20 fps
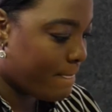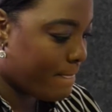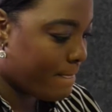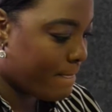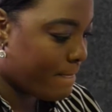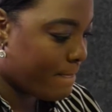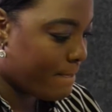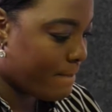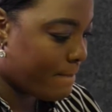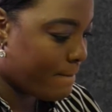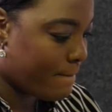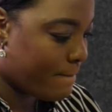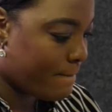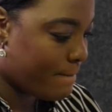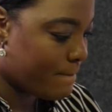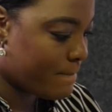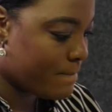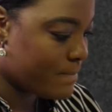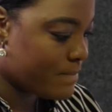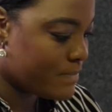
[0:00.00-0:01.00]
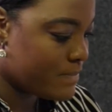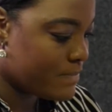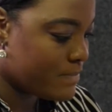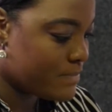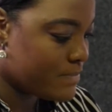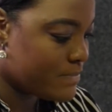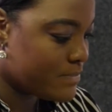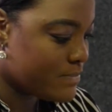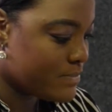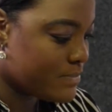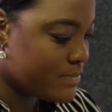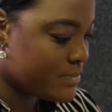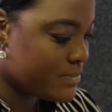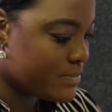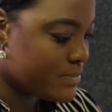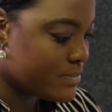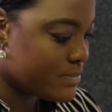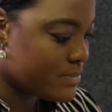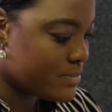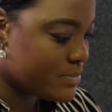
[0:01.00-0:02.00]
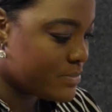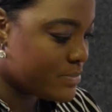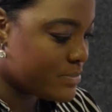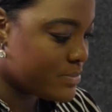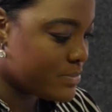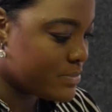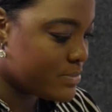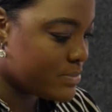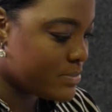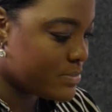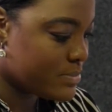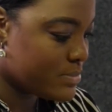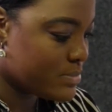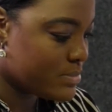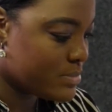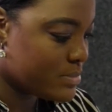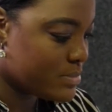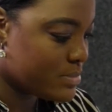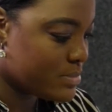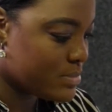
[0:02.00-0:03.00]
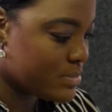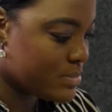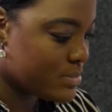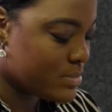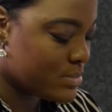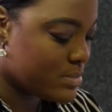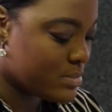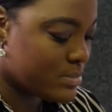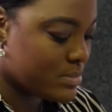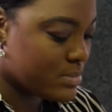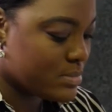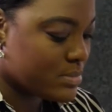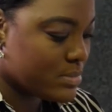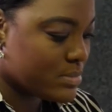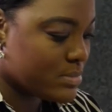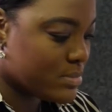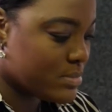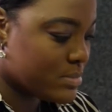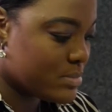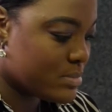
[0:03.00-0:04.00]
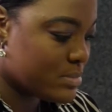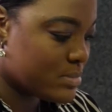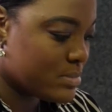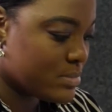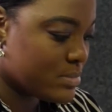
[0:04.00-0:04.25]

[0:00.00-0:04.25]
(silent)